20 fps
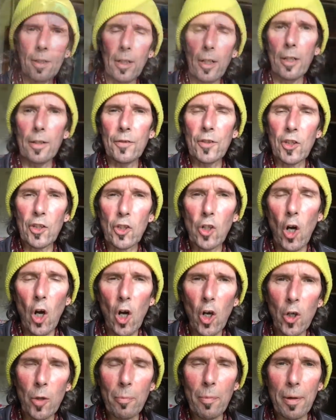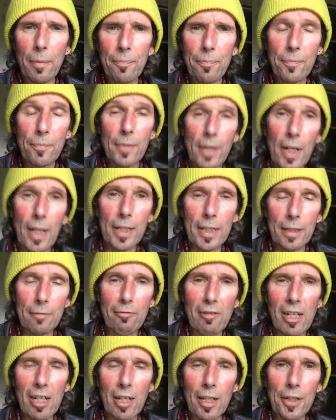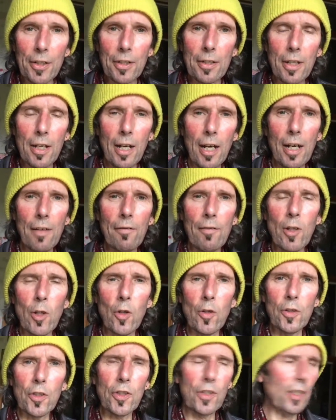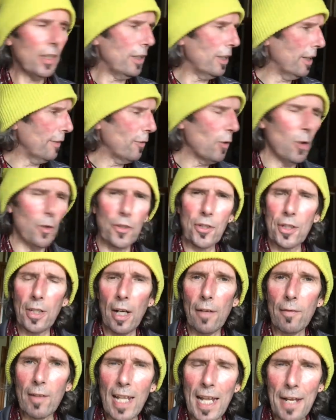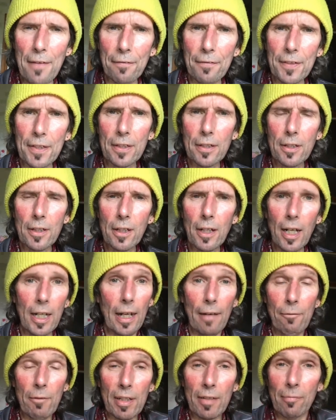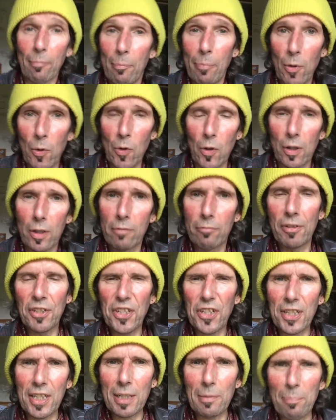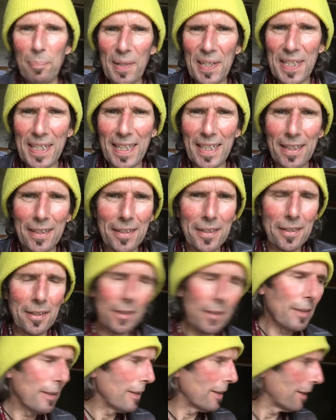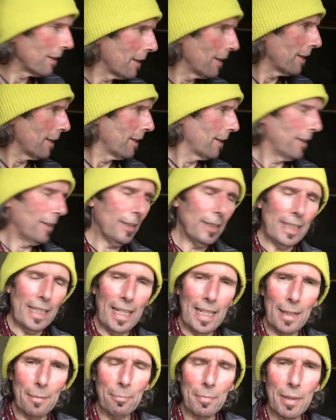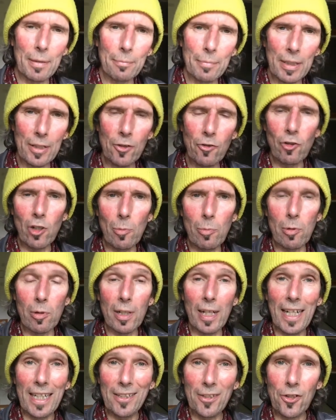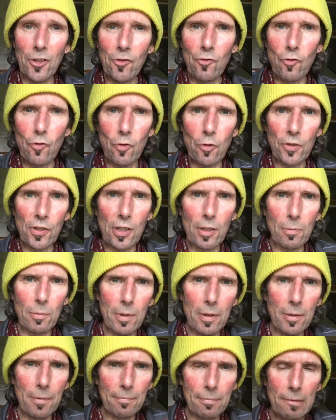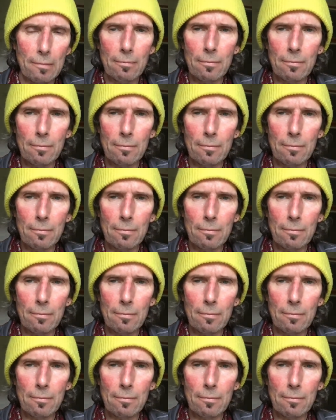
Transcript: I've just got home and I realise I've lost, I've lost, I've left. I haven't even bought rich tea biscuits. Damn, I'll be in trouble. And straws as well.